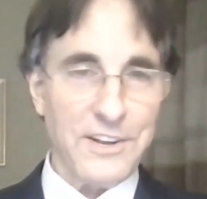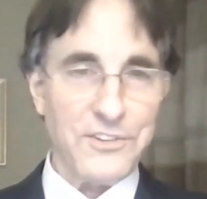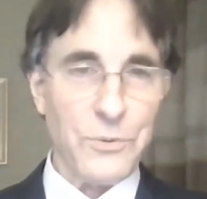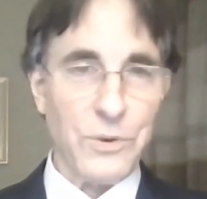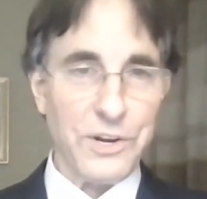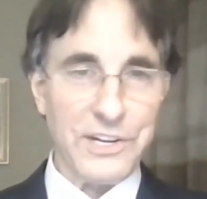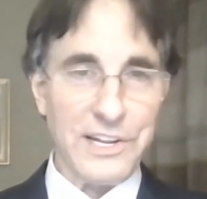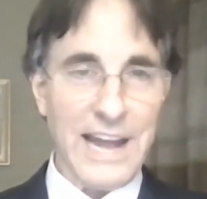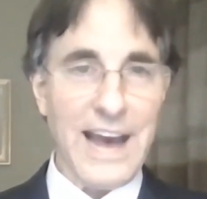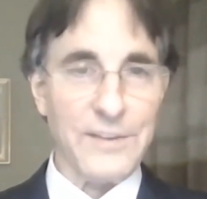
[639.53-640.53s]
She wanted to
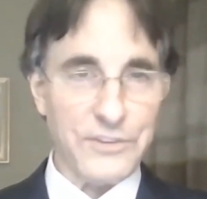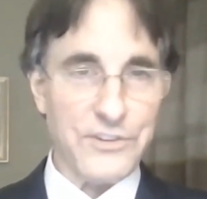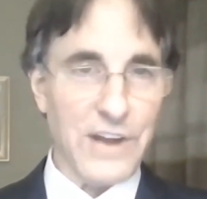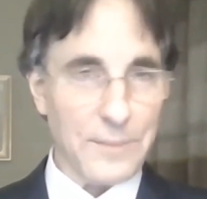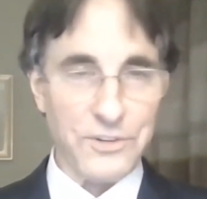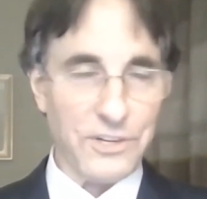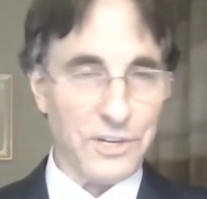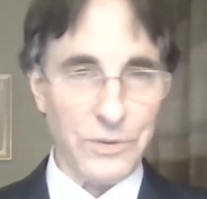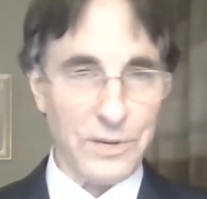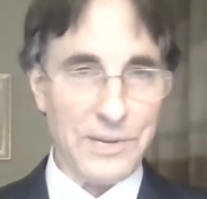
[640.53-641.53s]
get out of a job she
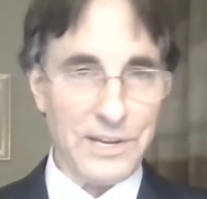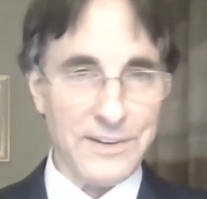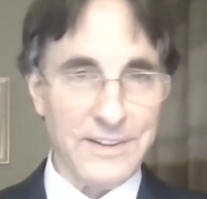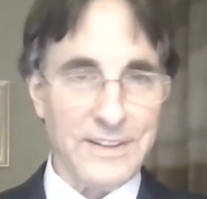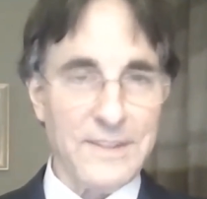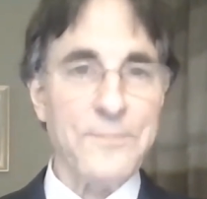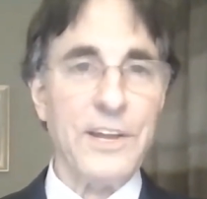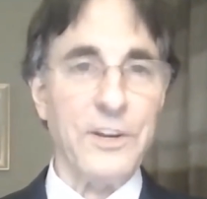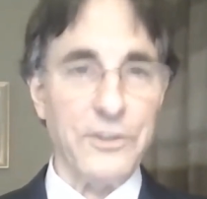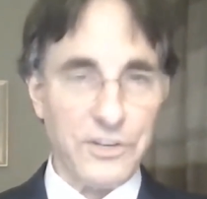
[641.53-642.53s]
didn't want to be in,
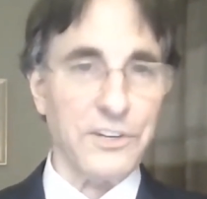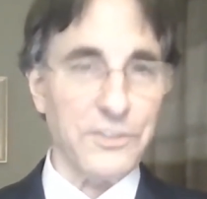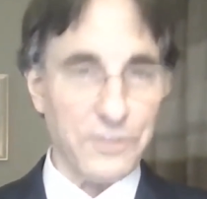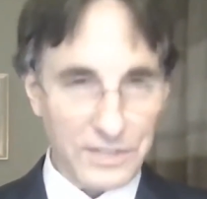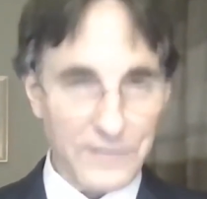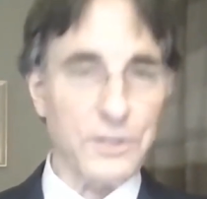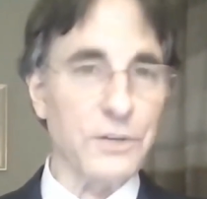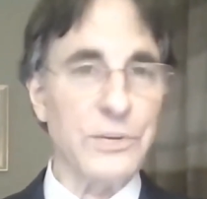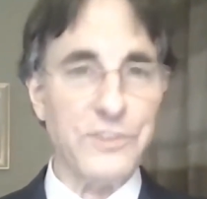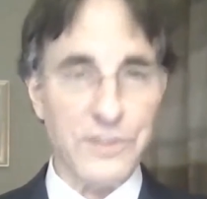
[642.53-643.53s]
and her sickness is giving her
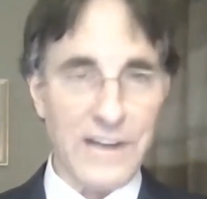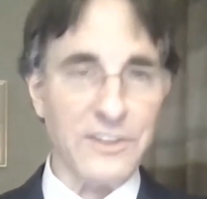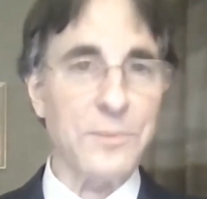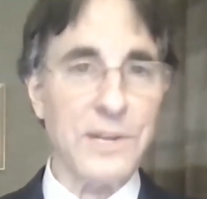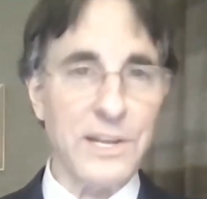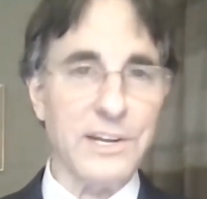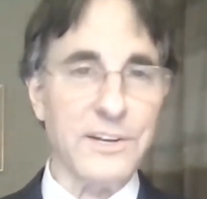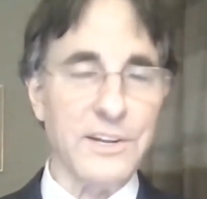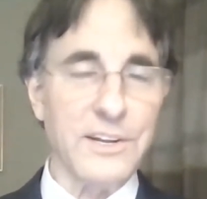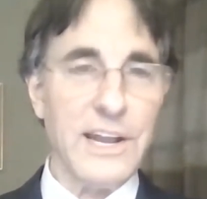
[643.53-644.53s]
a reason not to be in
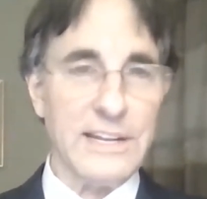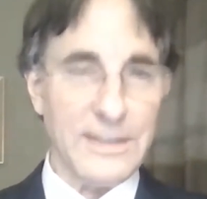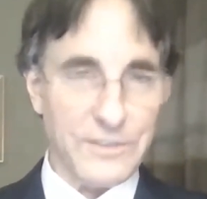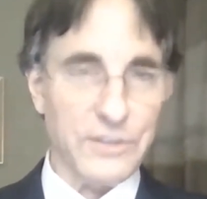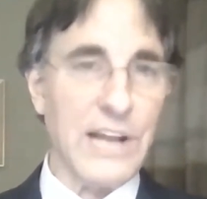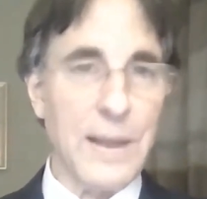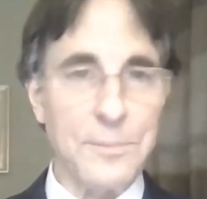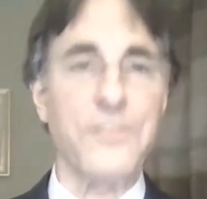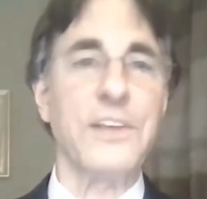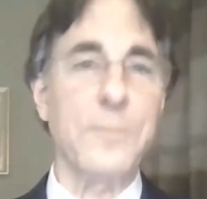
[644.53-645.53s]
it and giving her time
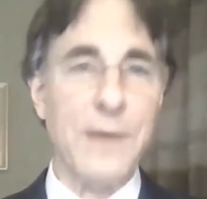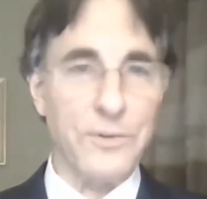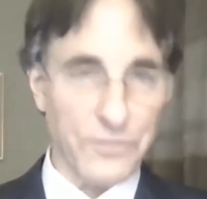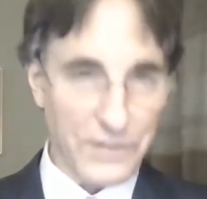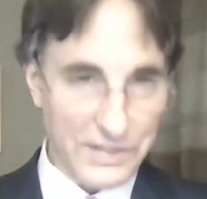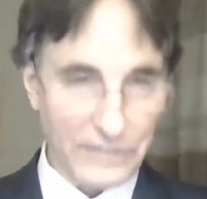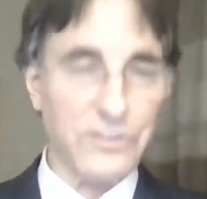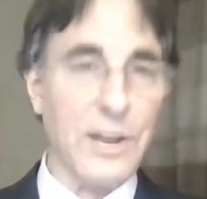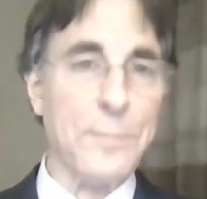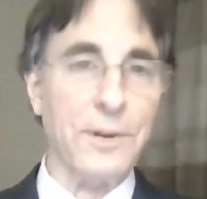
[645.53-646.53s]
to think about the next
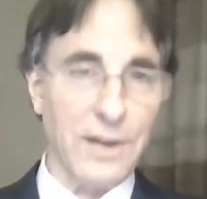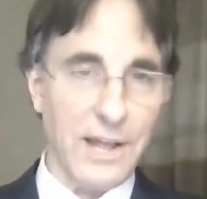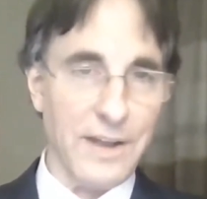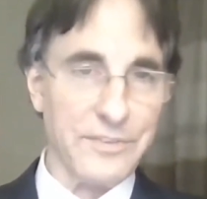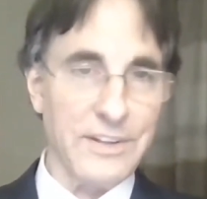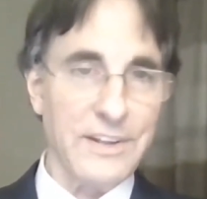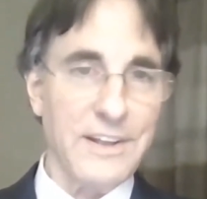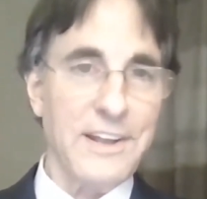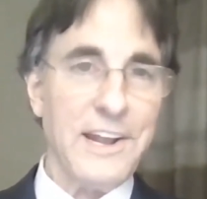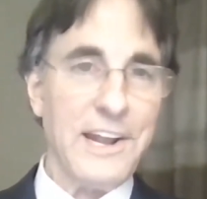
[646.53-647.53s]
step in her life.
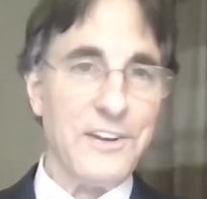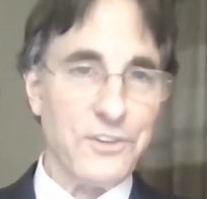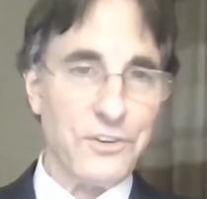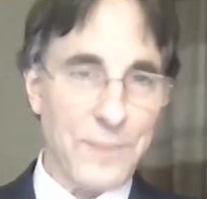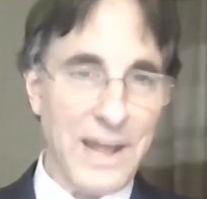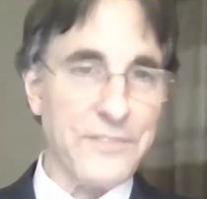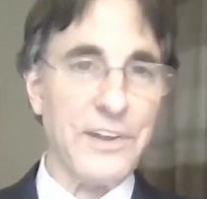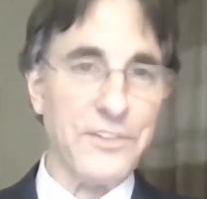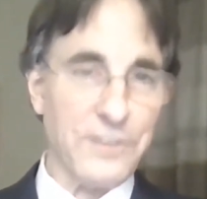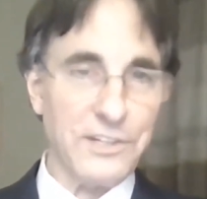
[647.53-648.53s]
And she's
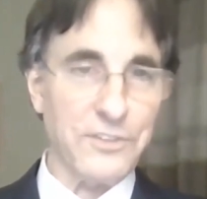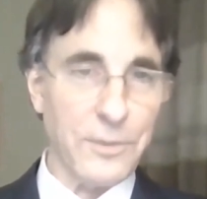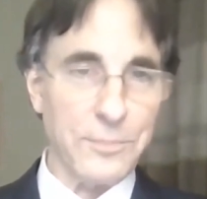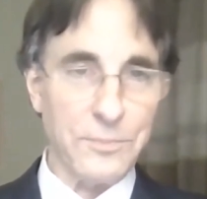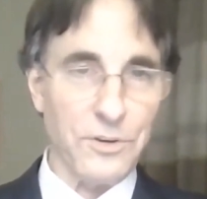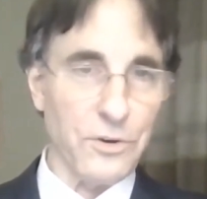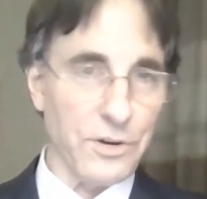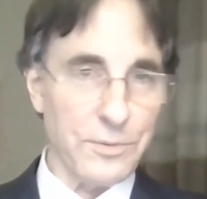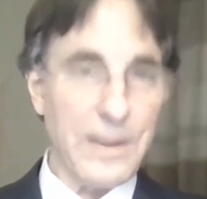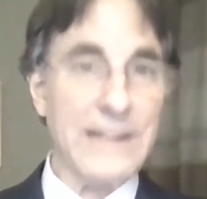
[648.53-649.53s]
manifesting the symptoms in
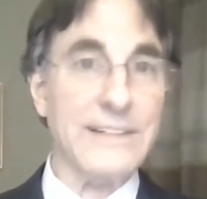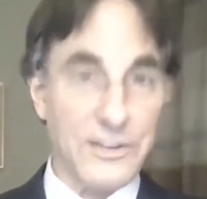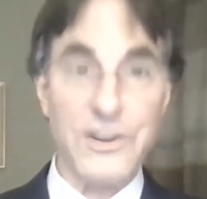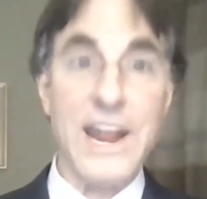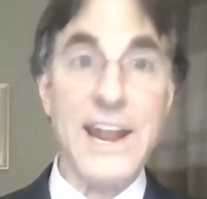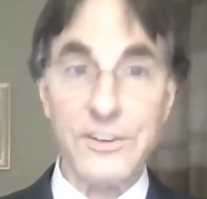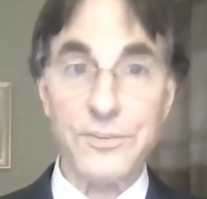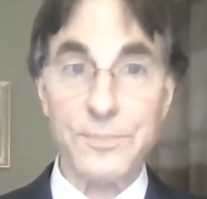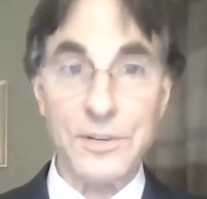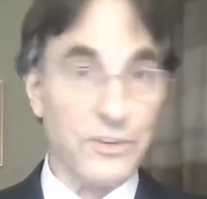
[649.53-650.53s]
order to make that
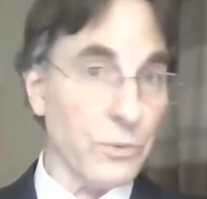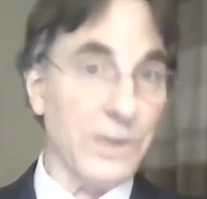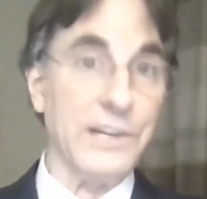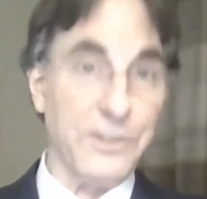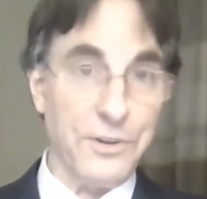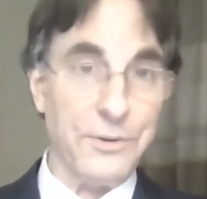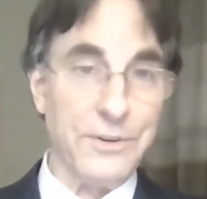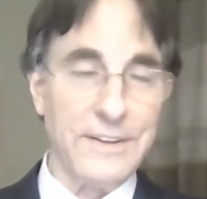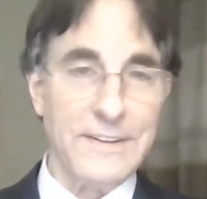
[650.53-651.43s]
change that she's wanting to do.